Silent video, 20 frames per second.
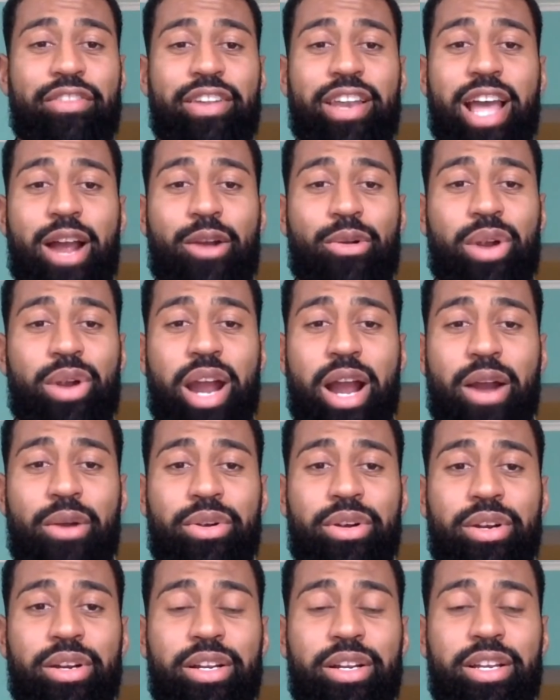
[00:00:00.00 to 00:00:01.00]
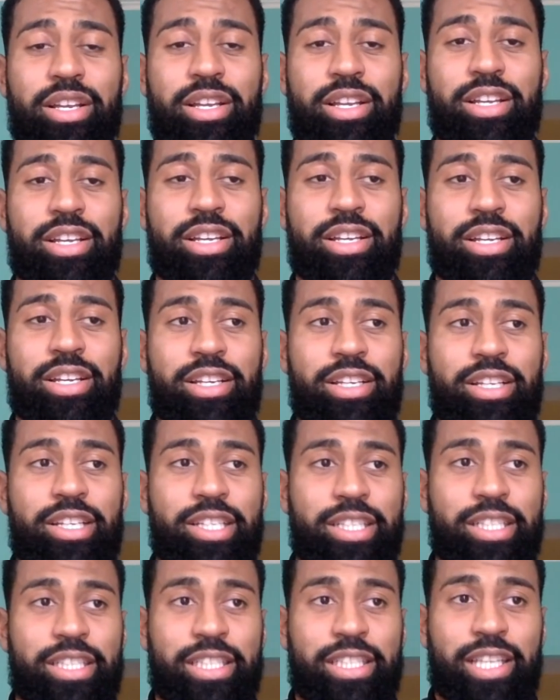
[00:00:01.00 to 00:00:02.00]
an hour
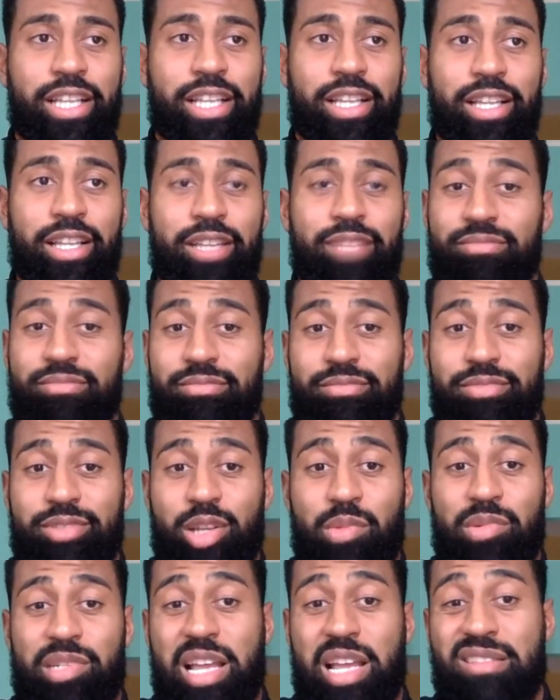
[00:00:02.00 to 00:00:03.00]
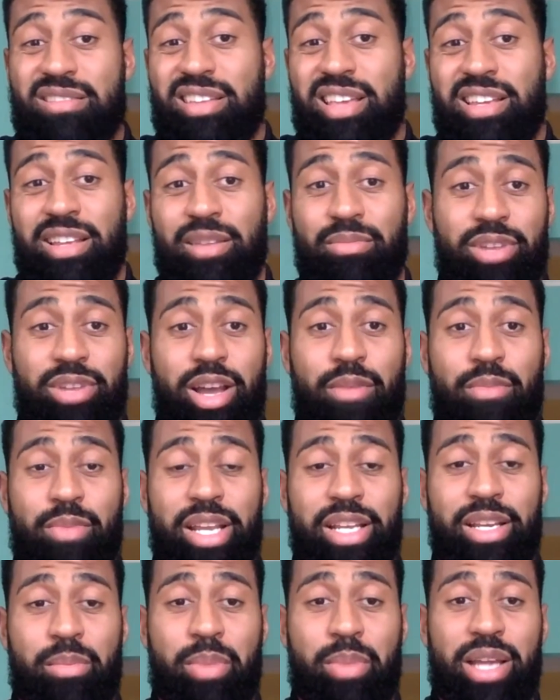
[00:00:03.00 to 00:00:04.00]
that sometimes you end up not
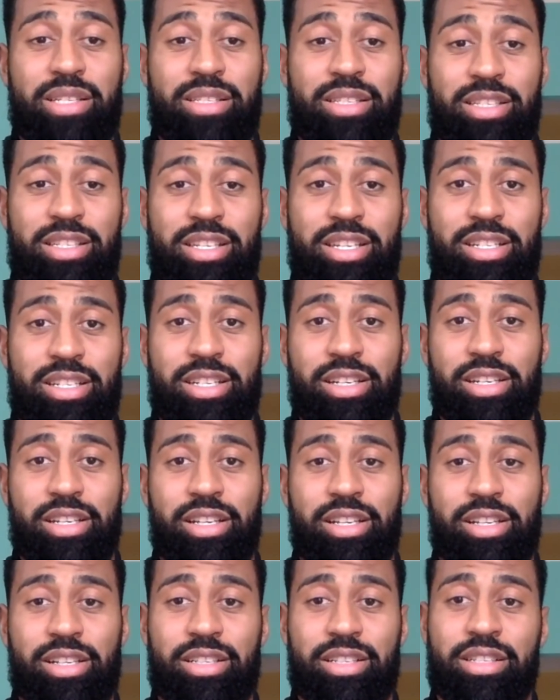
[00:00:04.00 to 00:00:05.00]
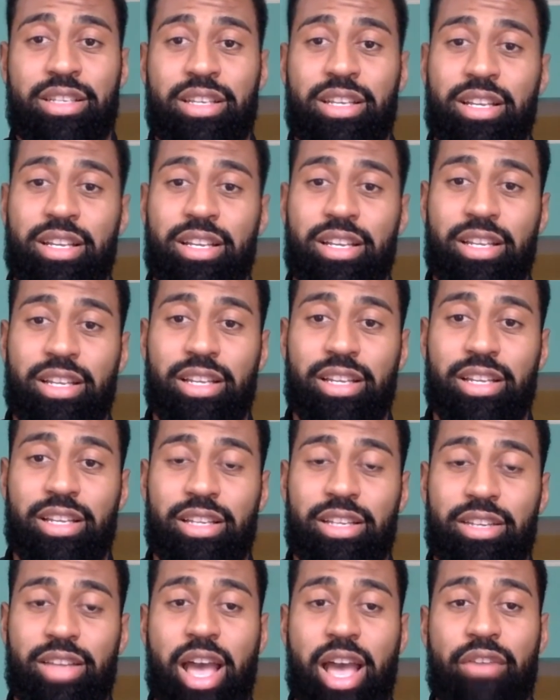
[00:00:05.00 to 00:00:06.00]
making the best decision because
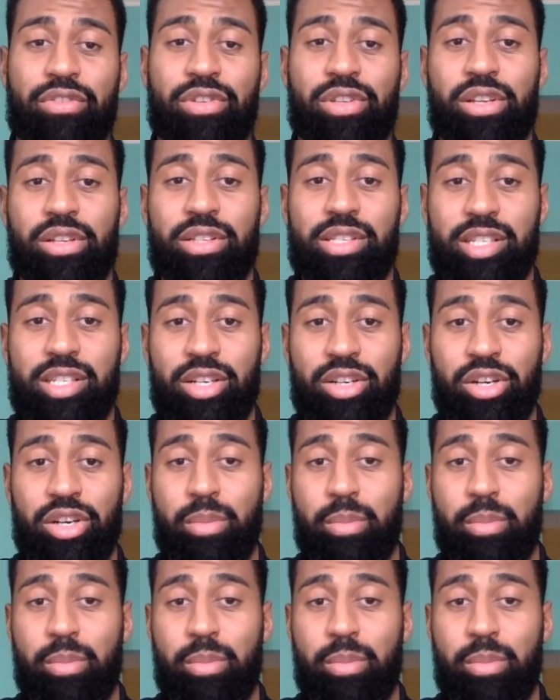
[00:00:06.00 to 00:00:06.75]
you have to consider the